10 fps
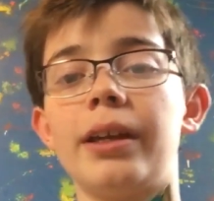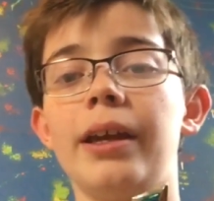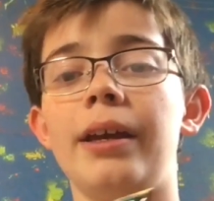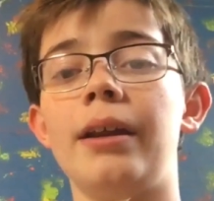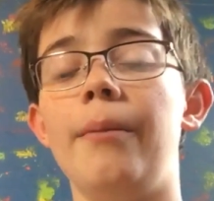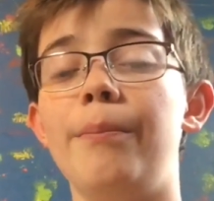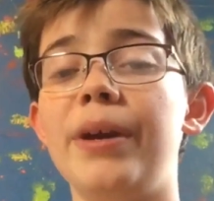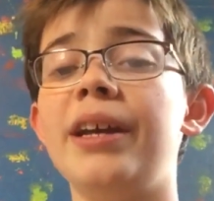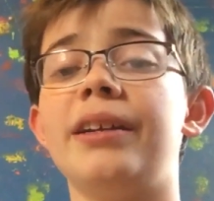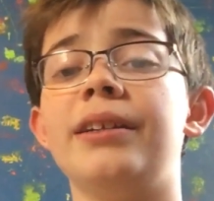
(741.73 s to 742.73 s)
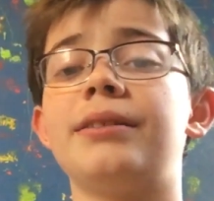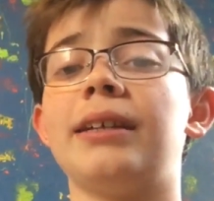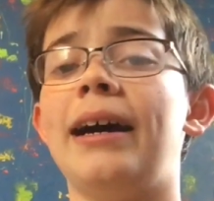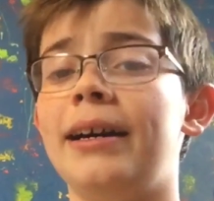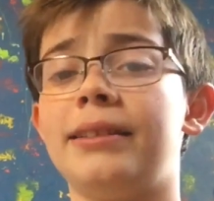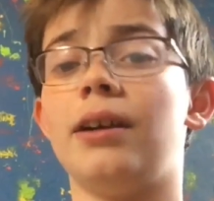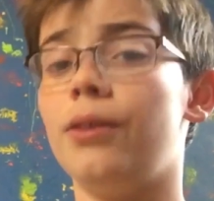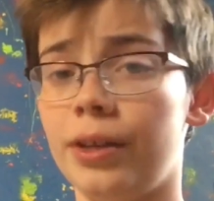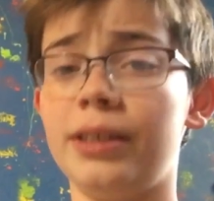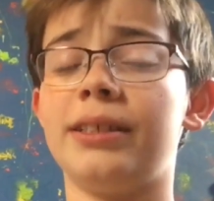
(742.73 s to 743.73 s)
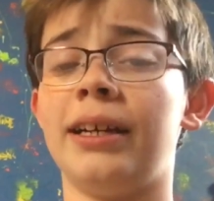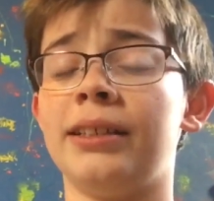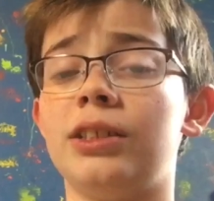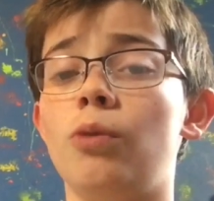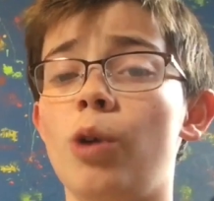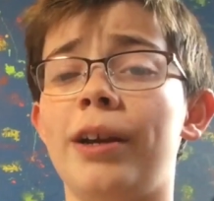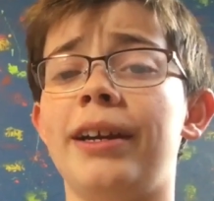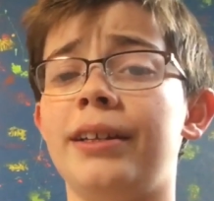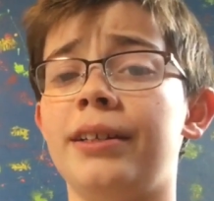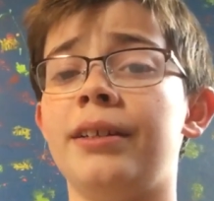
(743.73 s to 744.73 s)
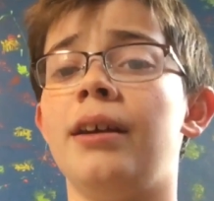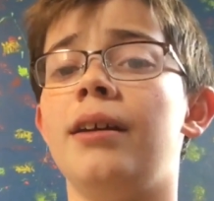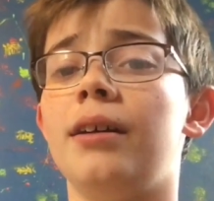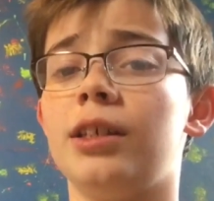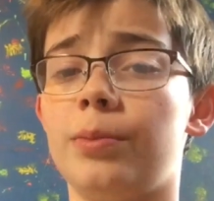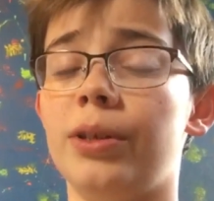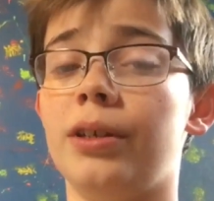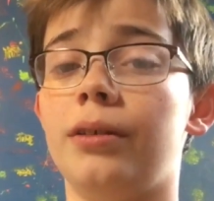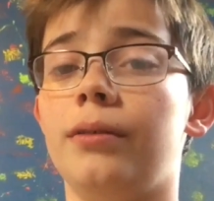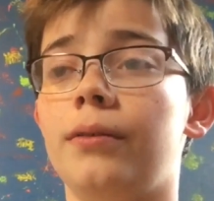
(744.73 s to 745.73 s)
can beat it at this test, the one-handed spin.